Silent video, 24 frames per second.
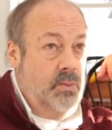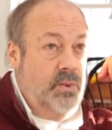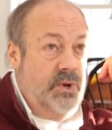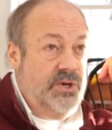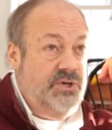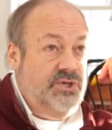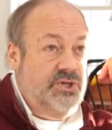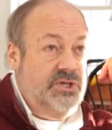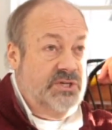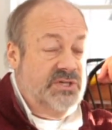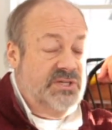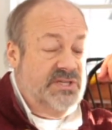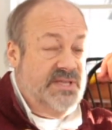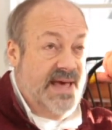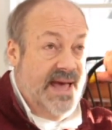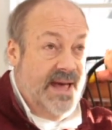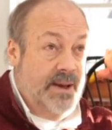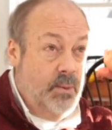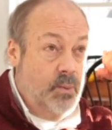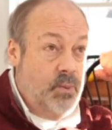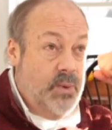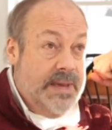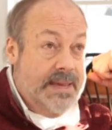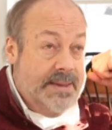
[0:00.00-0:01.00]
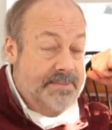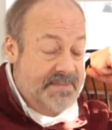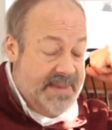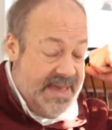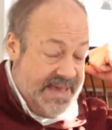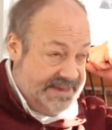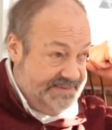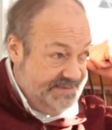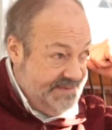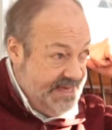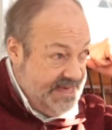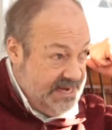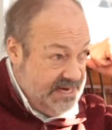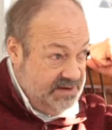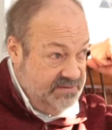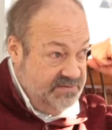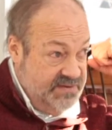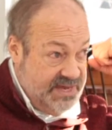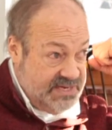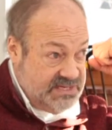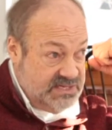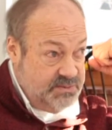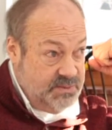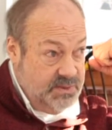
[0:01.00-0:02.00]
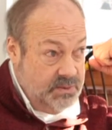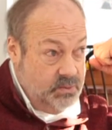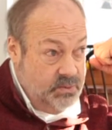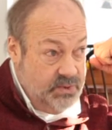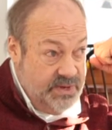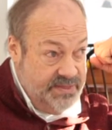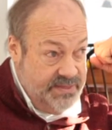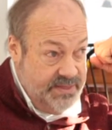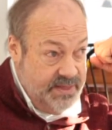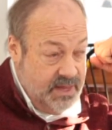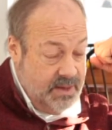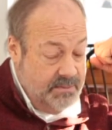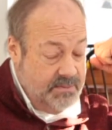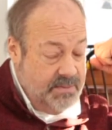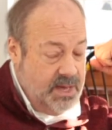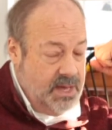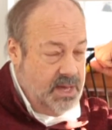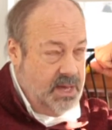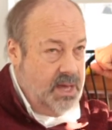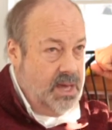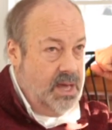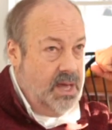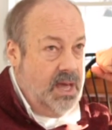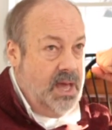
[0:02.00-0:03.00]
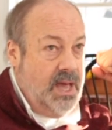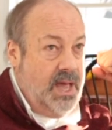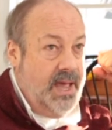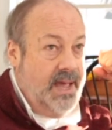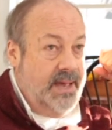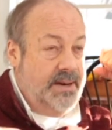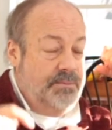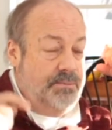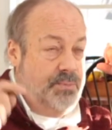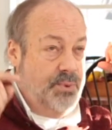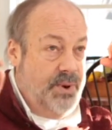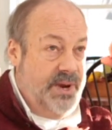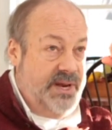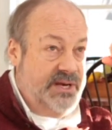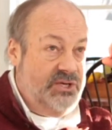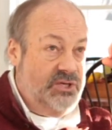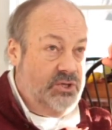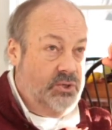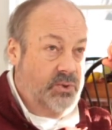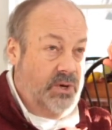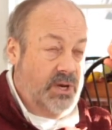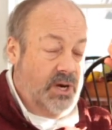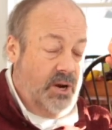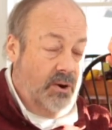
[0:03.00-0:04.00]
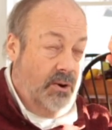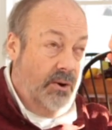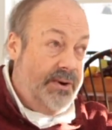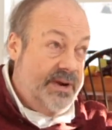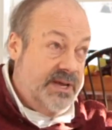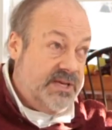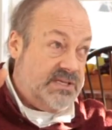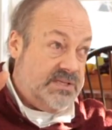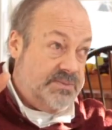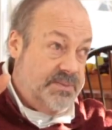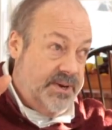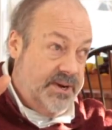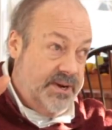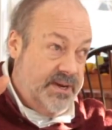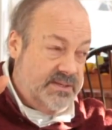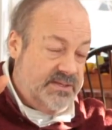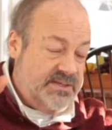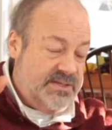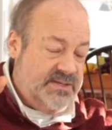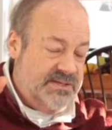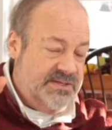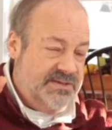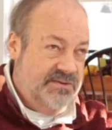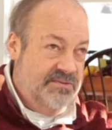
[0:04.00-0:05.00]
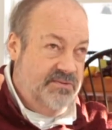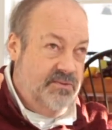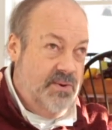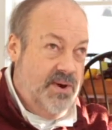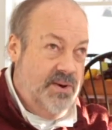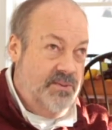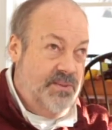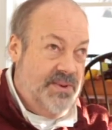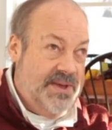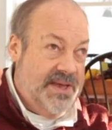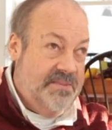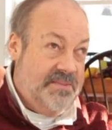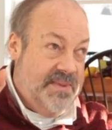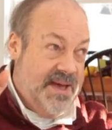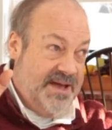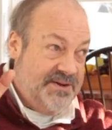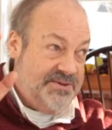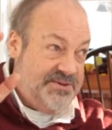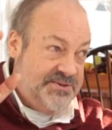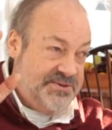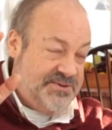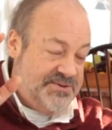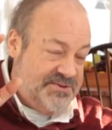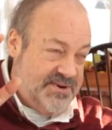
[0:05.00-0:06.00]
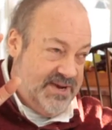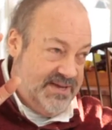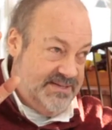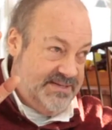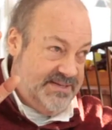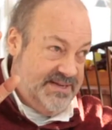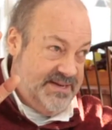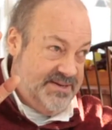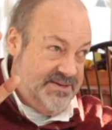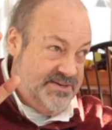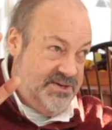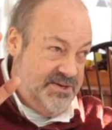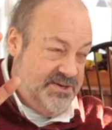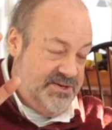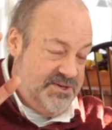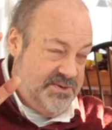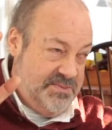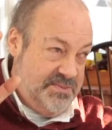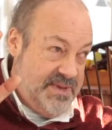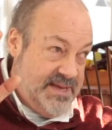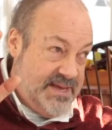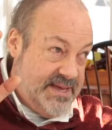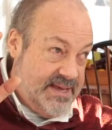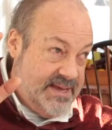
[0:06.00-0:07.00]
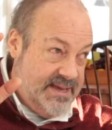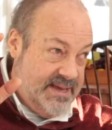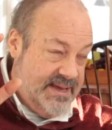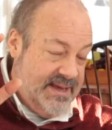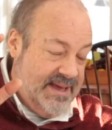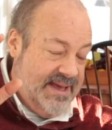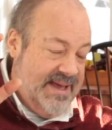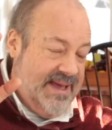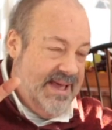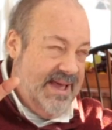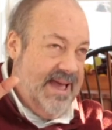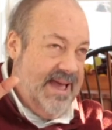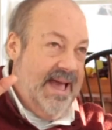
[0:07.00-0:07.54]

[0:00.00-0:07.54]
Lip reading: which is that we make that investment with him and bring to it our own experiences of what we imagine Streisand to be